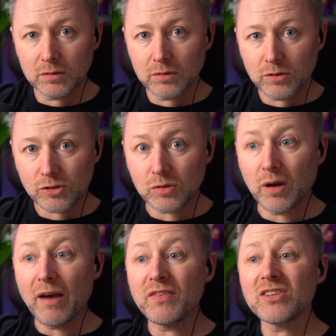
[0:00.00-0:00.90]
So
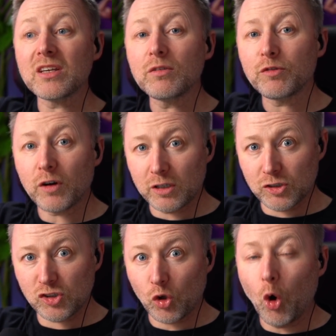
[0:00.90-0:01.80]
everything can fucking
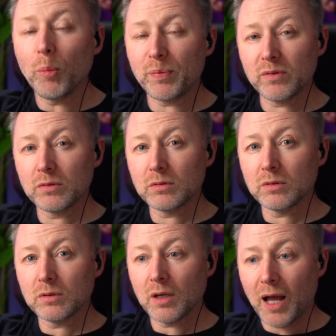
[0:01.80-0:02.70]
stop.
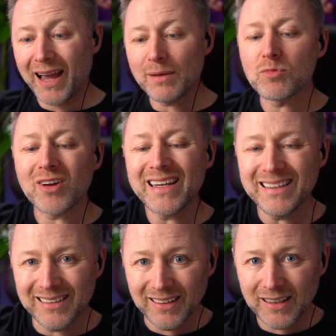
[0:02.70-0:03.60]
I am
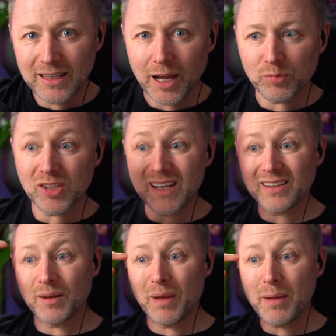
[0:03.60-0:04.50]
writing. I'm taking a
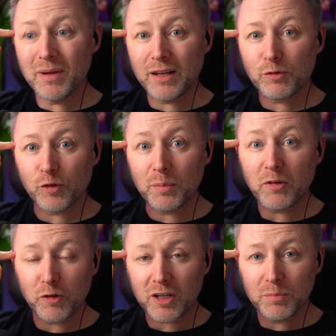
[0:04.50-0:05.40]
memory from my
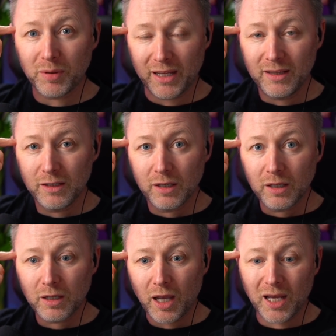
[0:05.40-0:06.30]
fucking brain
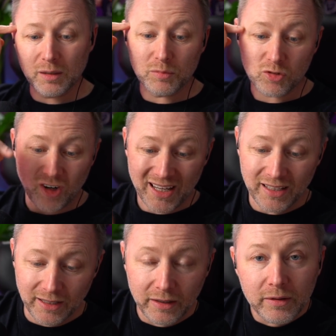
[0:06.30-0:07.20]
and I'm writing
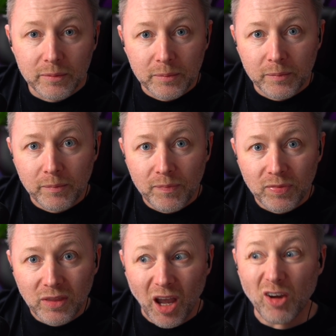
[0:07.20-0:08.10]
it.
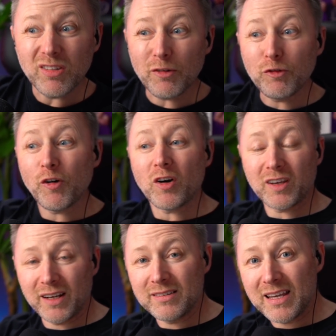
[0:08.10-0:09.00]
How the fuck can
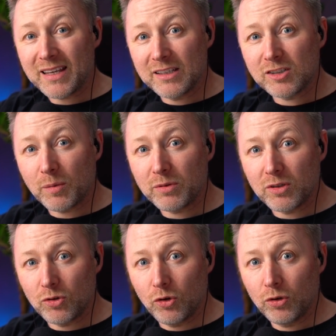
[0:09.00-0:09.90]
I take in something
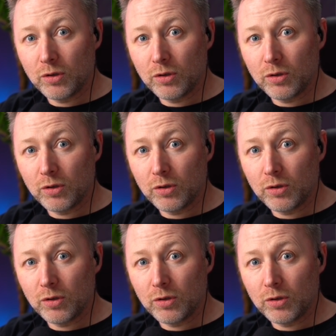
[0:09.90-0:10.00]
new?